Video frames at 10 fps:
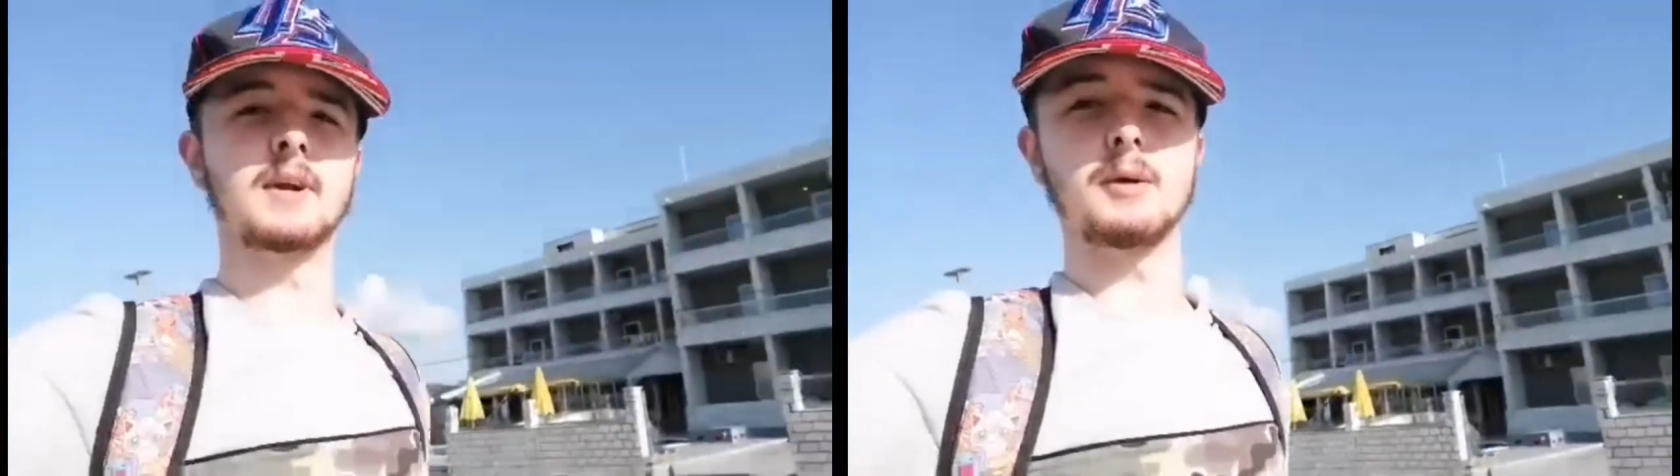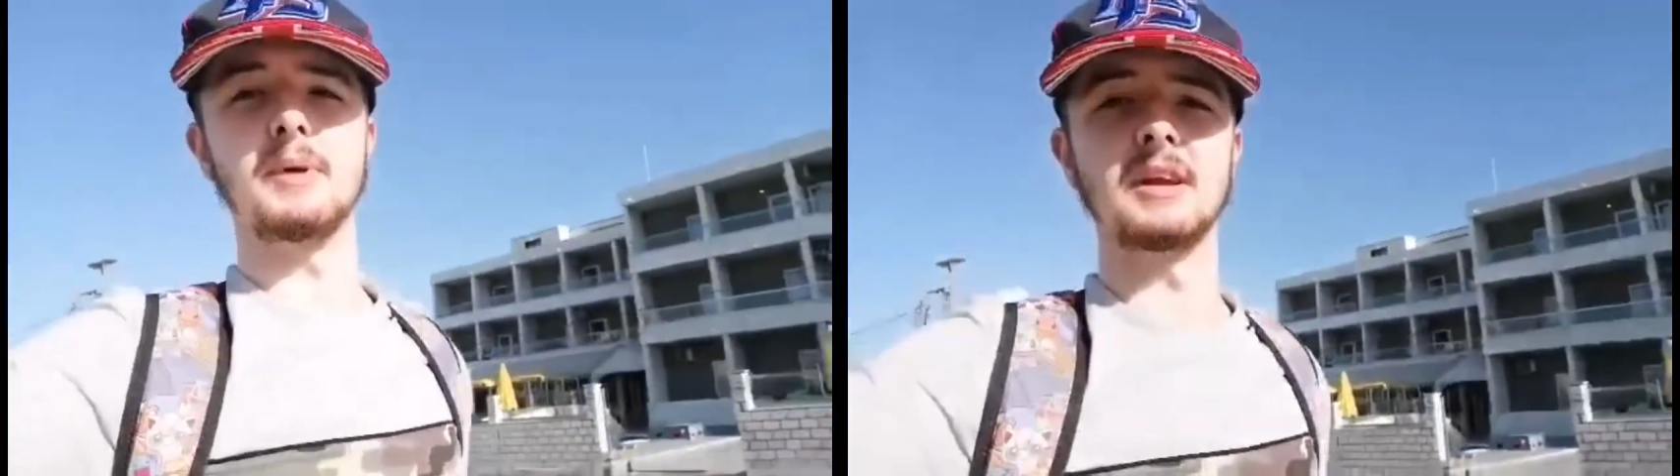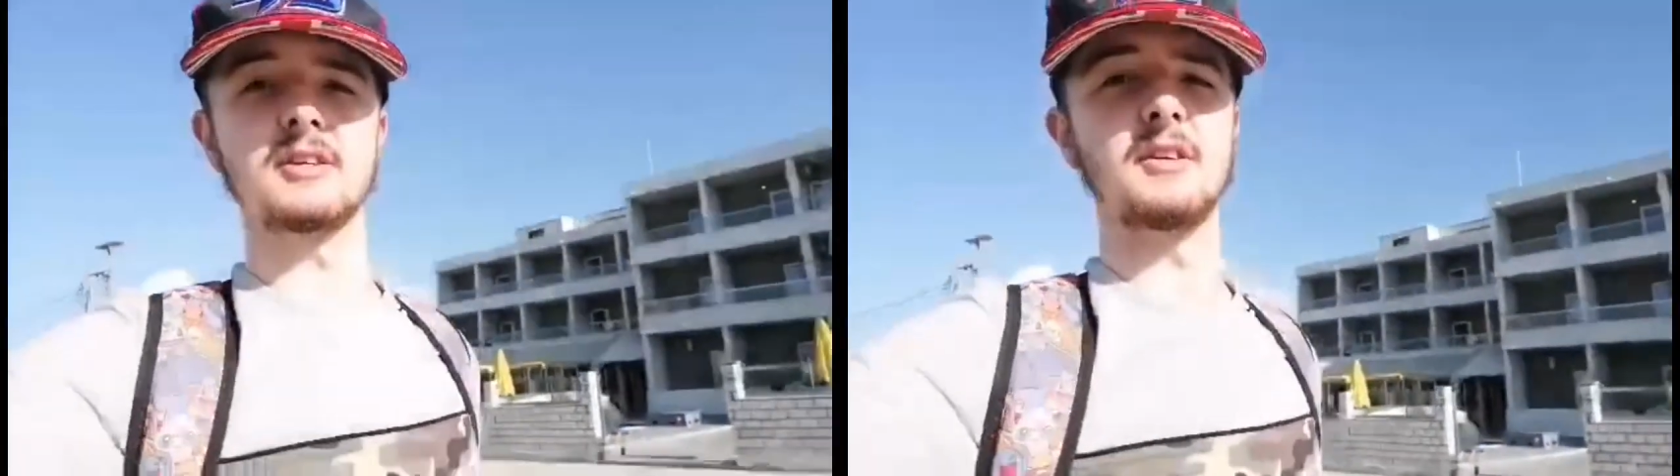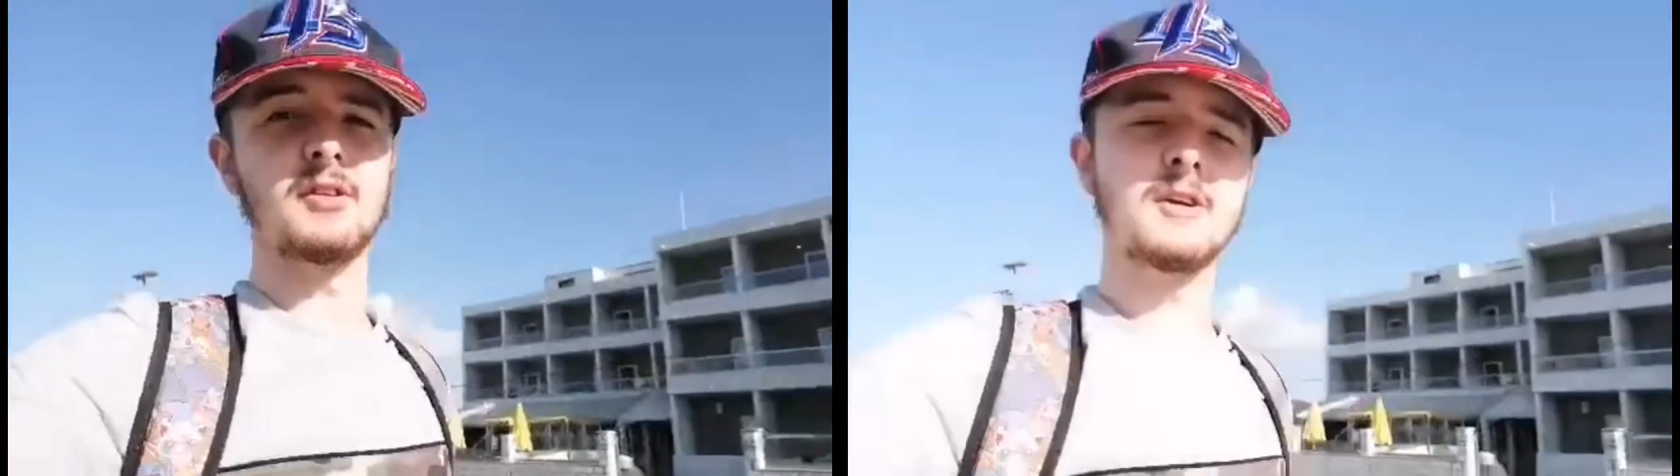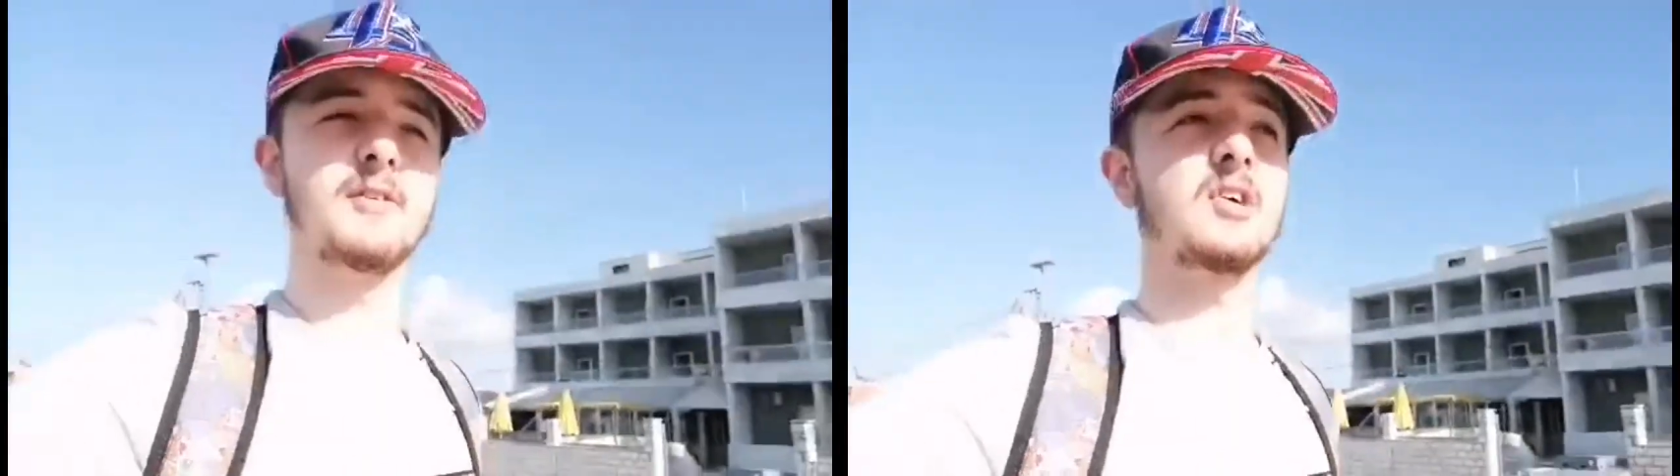I mean,
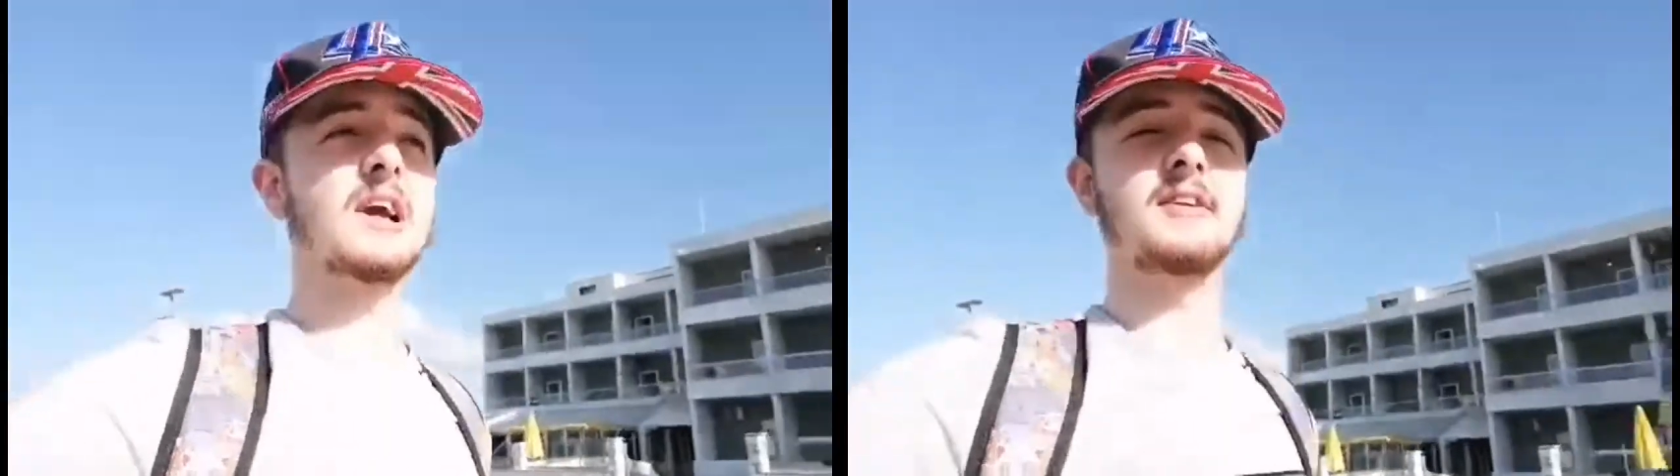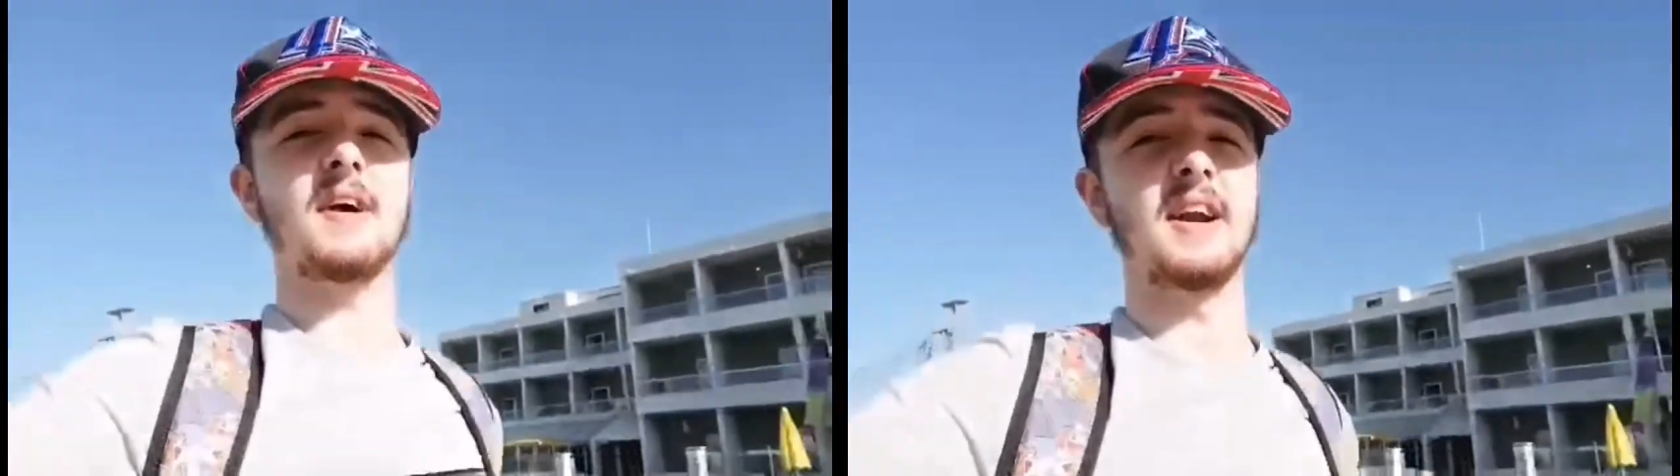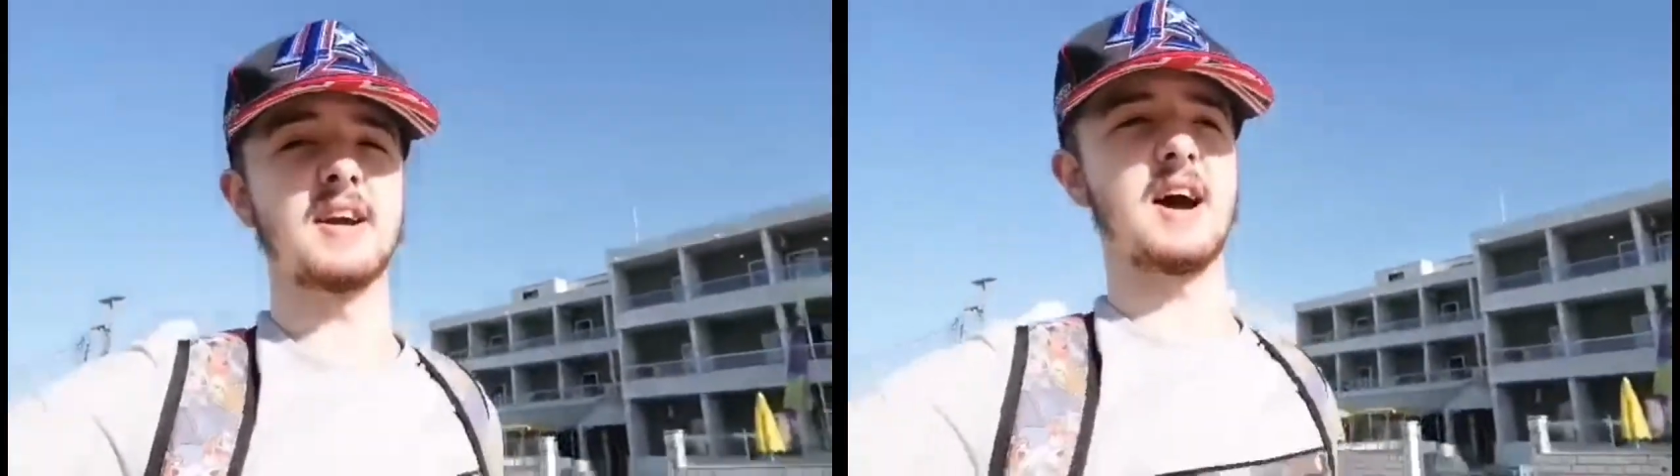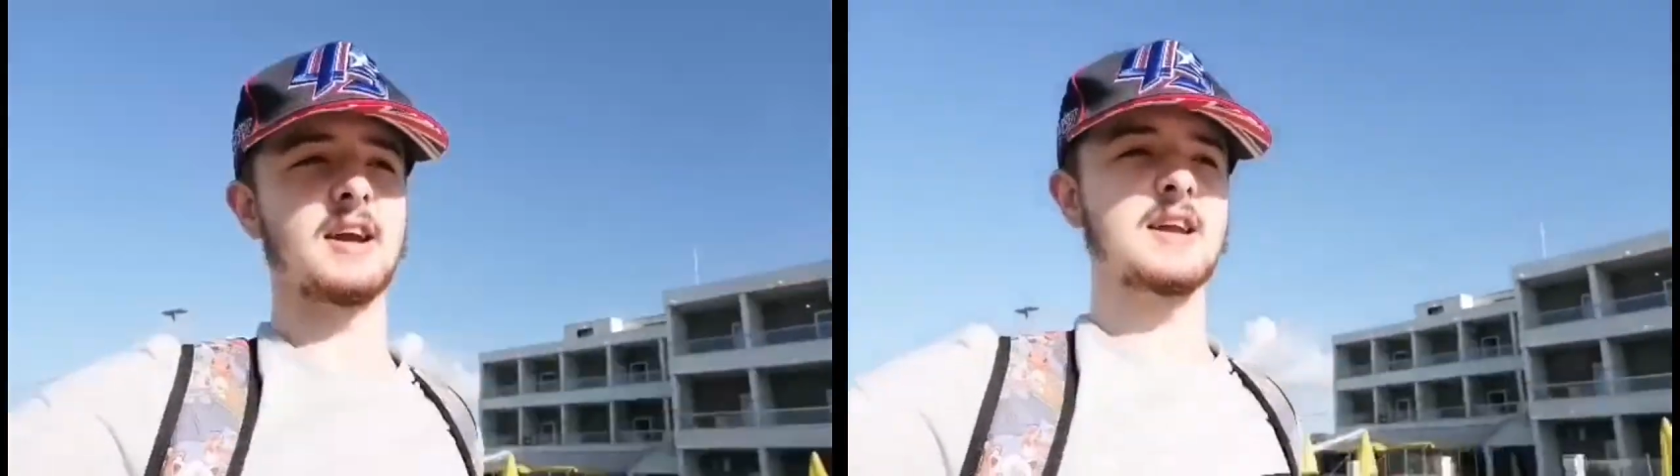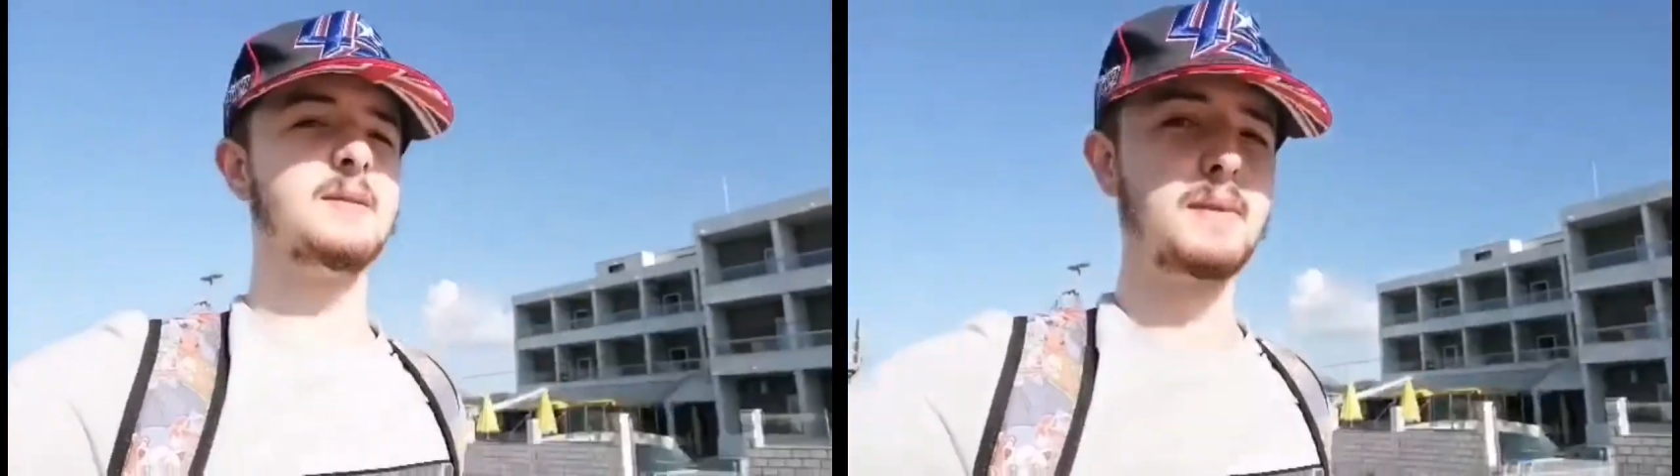if you're not getting value out
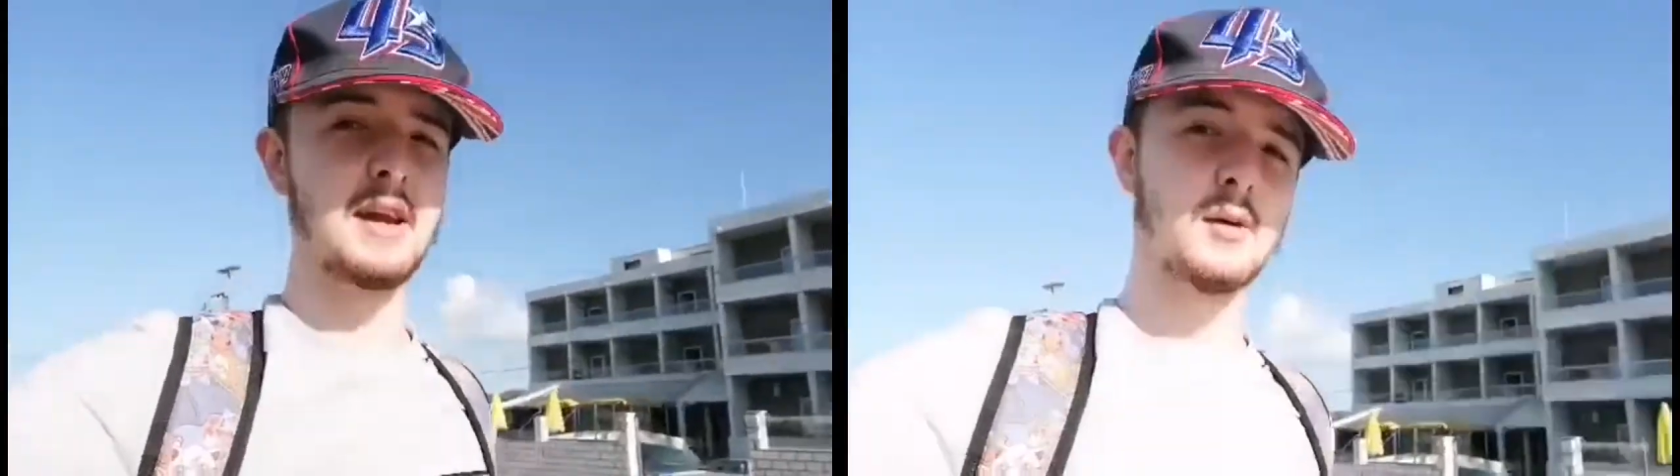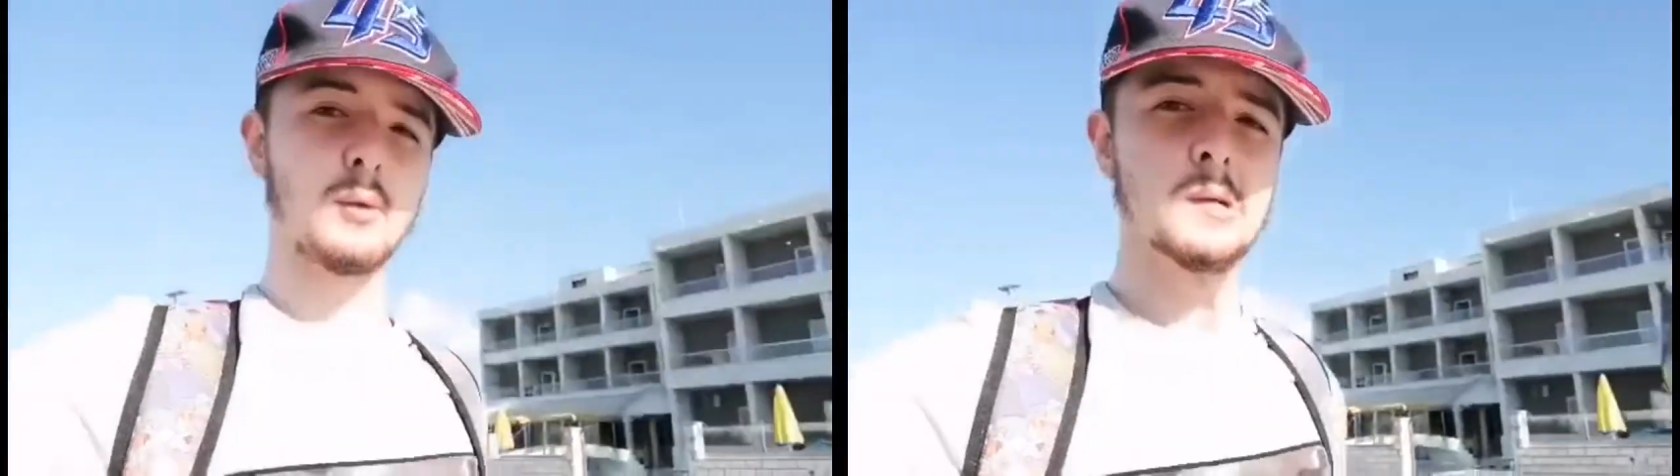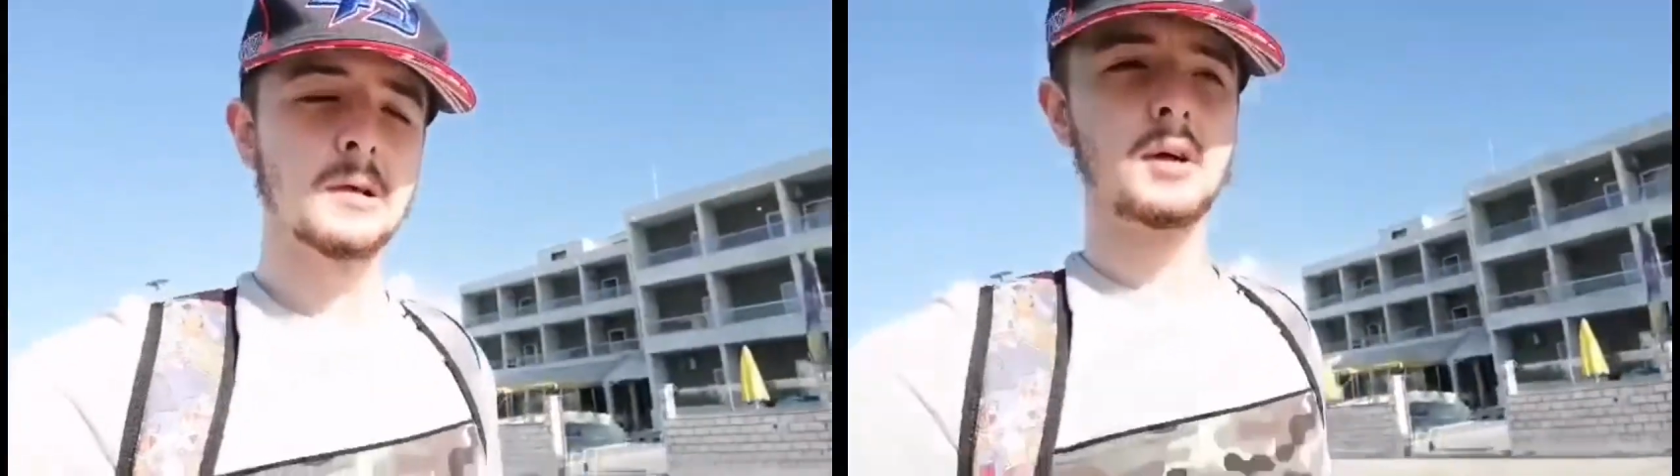of your meal,